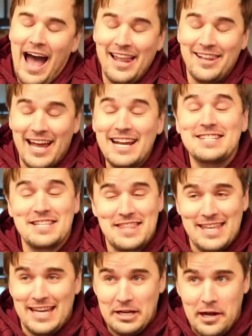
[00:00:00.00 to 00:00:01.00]
I like to
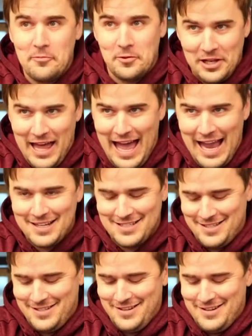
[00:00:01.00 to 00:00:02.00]
think I'm
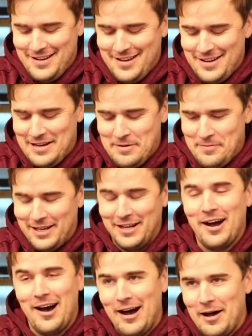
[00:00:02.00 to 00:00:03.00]
relaxed and
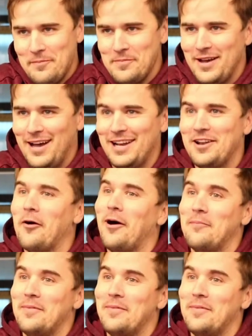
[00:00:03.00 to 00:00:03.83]
calm. I know I'm